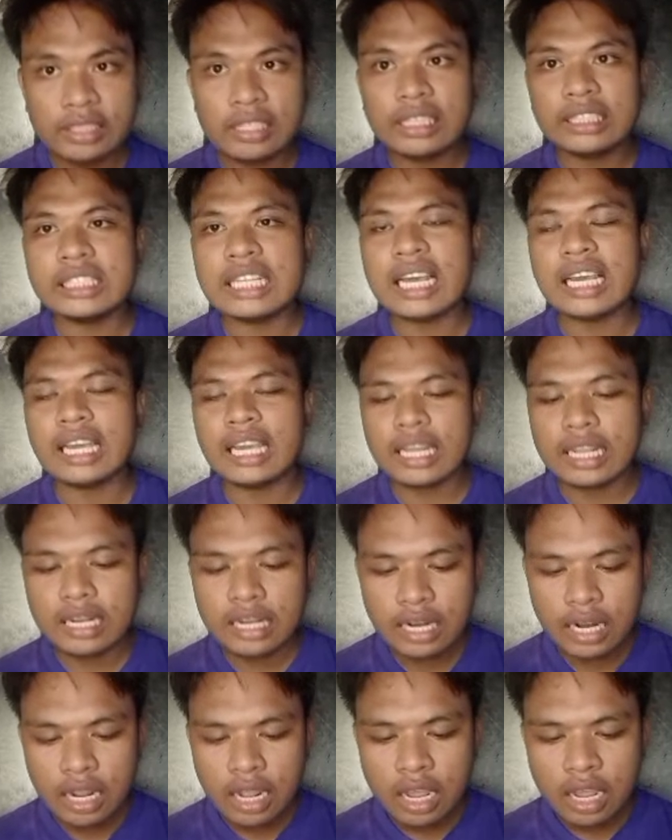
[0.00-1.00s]
The
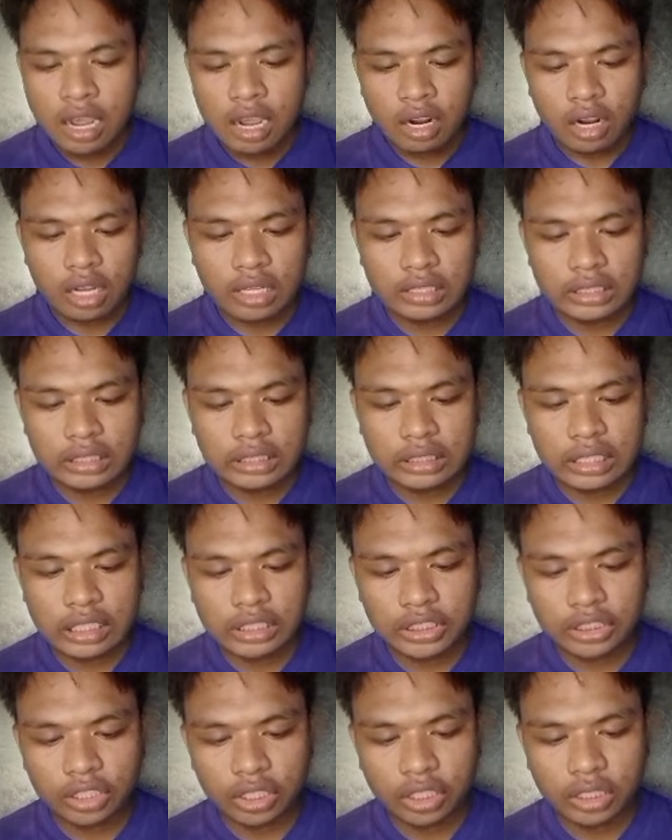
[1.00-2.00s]
second,
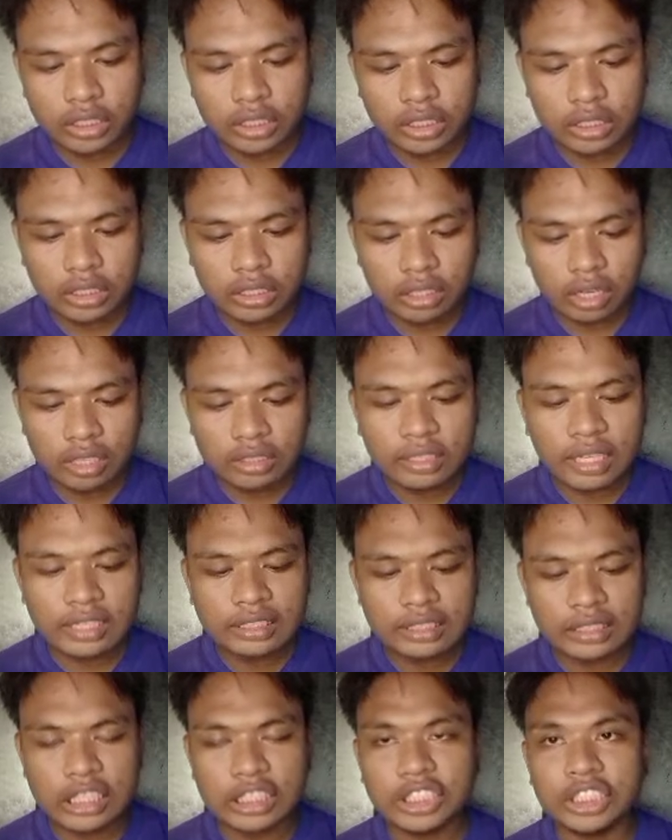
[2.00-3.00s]

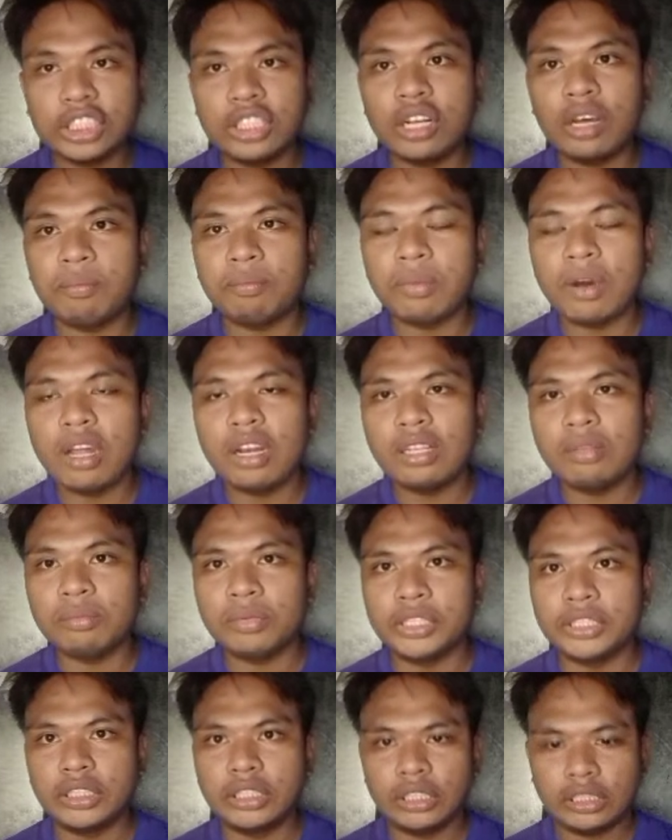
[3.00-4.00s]
condensation of
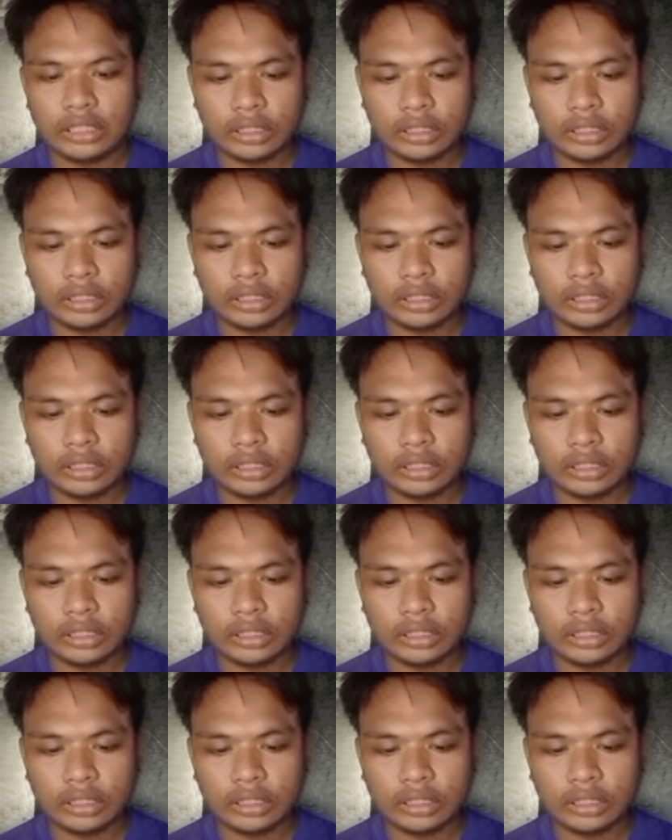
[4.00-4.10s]
polymers.